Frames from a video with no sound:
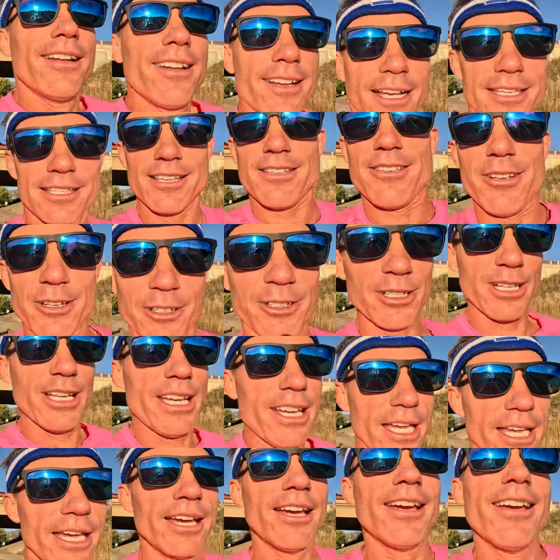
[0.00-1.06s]
Because it's
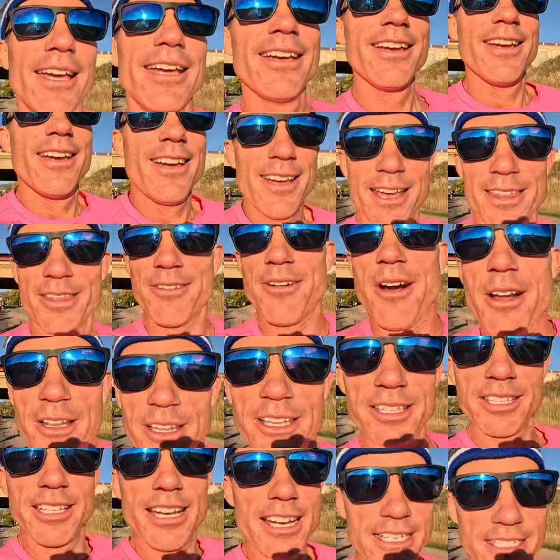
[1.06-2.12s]
early and they're all
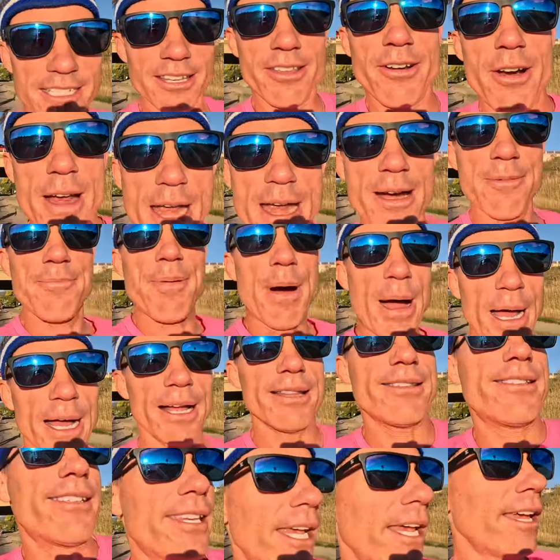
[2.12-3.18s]
listening to their
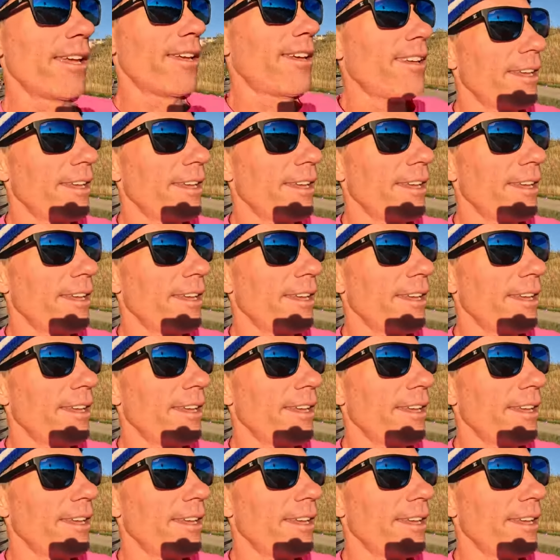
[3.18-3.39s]
AirPods.